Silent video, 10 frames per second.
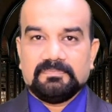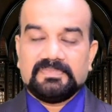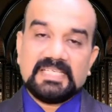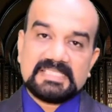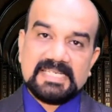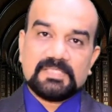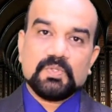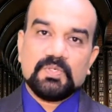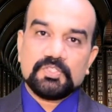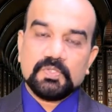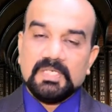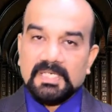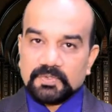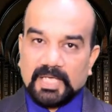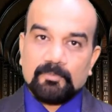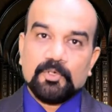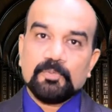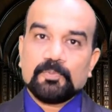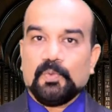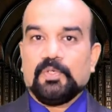They said so and so, so I'm going
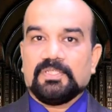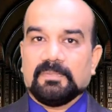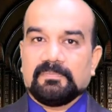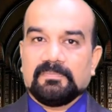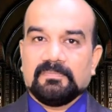to prove it to them.